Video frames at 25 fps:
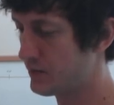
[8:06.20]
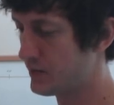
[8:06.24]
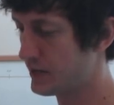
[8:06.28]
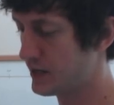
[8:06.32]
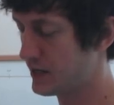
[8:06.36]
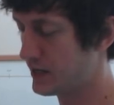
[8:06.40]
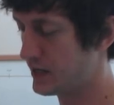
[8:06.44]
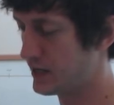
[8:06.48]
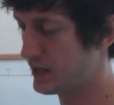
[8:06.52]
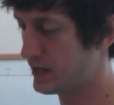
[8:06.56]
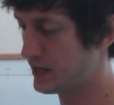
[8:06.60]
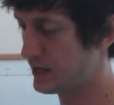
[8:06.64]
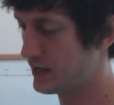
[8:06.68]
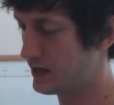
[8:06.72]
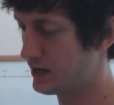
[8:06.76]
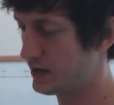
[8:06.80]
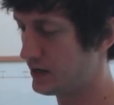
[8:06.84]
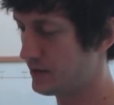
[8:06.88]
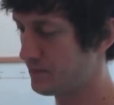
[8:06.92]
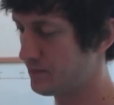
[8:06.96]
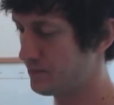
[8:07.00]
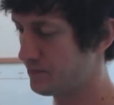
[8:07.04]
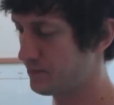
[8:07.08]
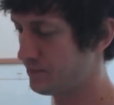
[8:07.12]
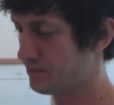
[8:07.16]
but
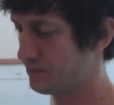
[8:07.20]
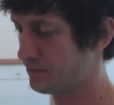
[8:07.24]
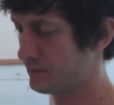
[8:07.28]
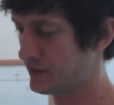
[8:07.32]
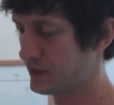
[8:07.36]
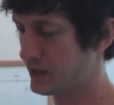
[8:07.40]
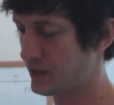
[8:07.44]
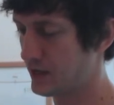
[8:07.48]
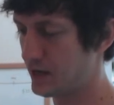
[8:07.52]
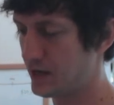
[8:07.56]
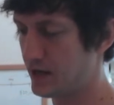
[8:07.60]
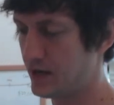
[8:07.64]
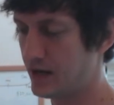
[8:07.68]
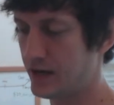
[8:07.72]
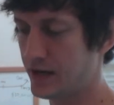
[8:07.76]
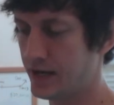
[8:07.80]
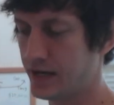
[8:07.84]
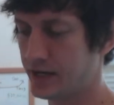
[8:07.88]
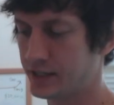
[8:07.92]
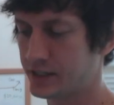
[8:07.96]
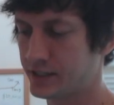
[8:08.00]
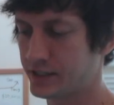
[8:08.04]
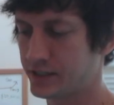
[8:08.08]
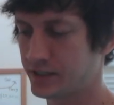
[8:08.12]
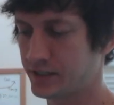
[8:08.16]
I
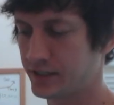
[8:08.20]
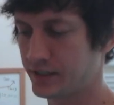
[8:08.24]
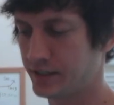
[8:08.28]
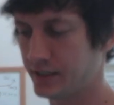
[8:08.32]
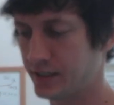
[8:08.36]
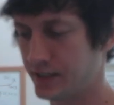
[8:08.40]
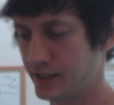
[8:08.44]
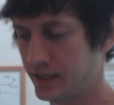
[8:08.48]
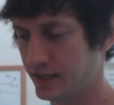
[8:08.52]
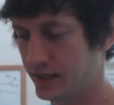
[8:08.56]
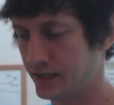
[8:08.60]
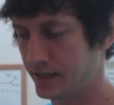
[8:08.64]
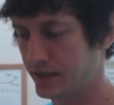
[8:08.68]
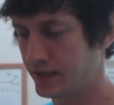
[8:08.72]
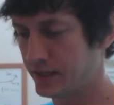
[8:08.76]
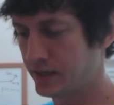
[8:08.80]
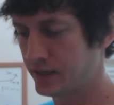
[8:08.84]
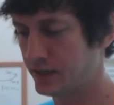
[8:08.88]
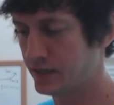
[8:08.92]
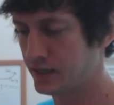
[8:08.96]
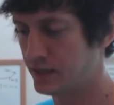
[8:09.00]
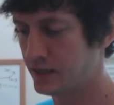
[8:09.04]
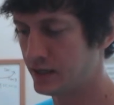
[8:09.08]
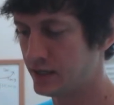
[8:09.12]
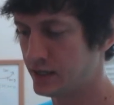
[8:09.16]
actually did
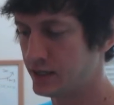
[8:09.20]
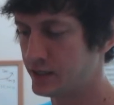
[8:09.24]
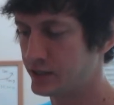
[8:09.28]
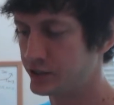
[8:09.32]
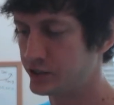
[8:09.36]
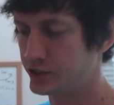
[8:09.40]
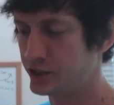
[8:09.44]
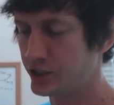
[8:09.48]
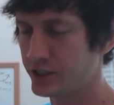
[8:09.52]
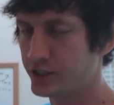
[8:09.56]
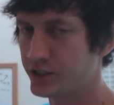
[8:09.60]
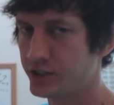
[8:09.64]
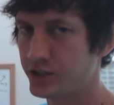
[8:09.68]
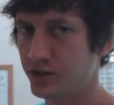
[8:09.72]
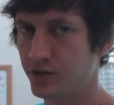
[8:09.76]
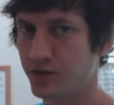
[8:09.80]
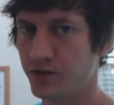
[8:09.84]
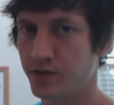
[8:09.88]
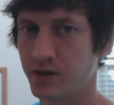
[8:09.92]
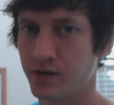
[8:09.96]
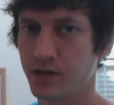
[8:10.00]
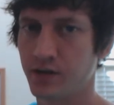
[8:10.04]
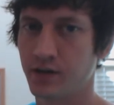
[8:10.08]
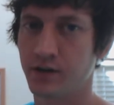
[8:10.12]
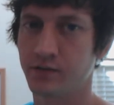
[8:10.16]
just
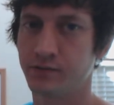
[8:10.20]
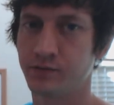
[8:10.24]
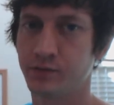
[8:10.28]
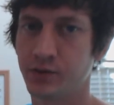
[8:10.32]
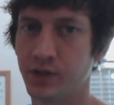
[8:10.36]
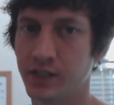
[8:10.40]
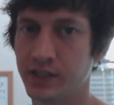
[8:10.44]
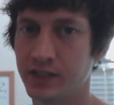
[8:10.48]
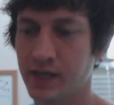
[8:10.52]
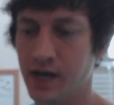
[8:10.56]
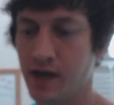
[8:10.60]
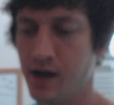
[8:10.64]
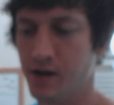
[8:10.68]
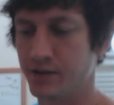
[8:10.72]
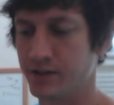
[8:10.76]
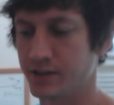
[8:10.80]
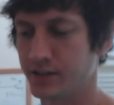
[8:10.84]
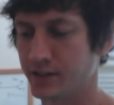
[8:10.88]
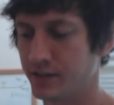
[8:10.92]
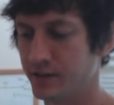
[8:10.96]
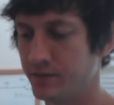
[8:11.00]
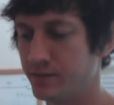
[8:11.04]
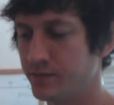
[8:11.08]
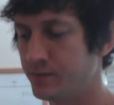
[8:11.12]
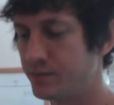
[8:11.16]
short of
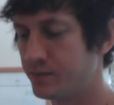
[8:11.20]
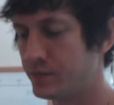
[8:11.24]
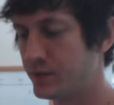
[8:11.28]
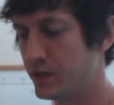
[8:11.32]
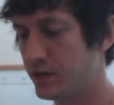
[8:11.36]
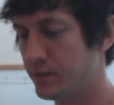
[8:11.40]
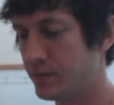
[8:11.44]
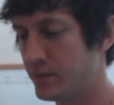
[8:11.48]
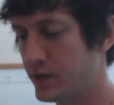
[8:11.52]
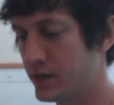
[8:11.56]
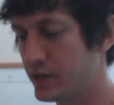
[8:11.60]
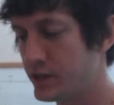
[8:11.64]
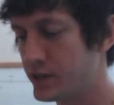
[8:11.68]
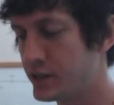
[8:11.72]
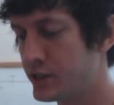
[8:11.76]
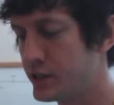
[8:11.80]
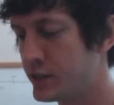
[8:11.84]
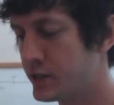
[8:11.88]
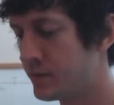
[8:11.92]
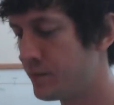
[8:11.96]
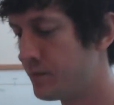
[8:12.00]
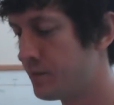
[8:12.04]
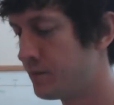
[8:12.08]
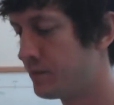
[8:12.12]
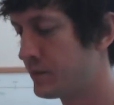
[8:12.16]
3,000 in
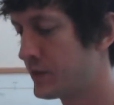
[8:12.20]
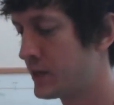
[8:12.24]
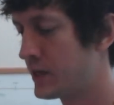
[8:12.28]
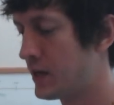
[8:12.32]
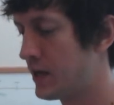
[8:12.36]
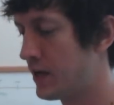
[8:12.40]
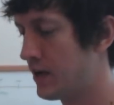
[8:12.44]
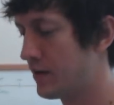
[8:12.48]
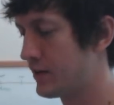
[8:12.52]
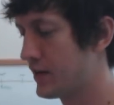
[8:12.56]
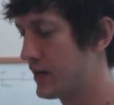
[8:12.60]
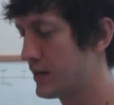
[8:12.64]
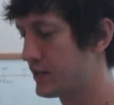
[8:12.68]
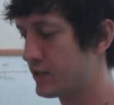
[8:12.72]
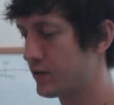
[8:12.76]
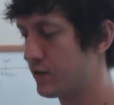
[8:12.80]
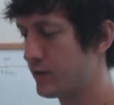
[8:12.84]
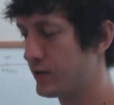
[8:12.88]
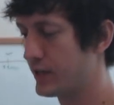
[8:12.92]
March. We got